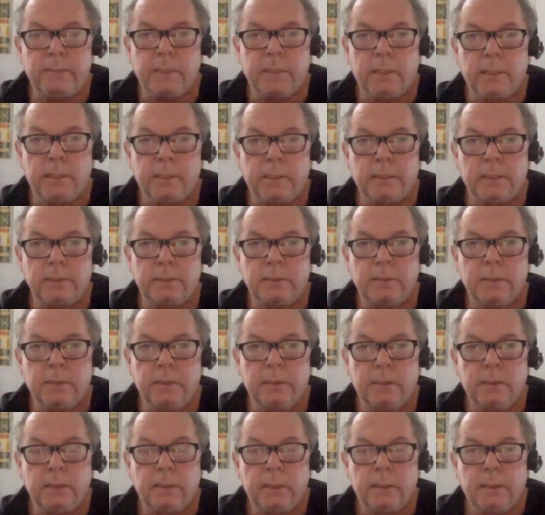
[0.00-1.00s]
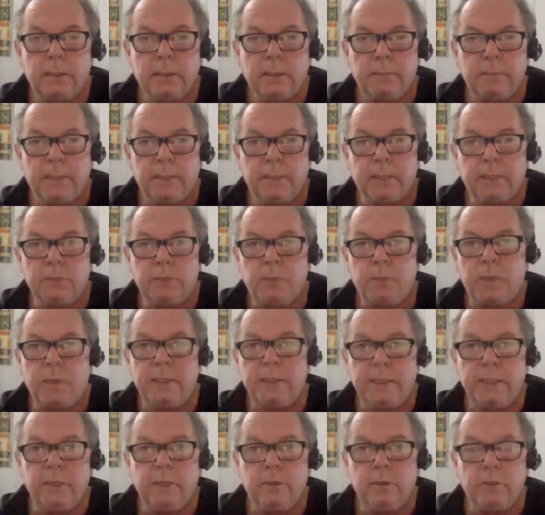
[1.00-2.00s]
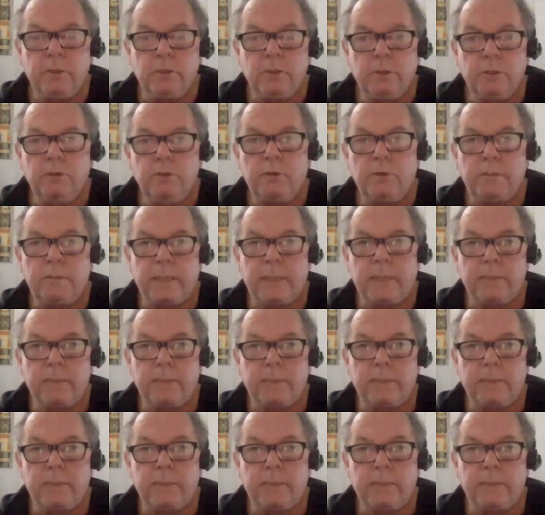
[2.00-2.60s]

artists, because what are they going to do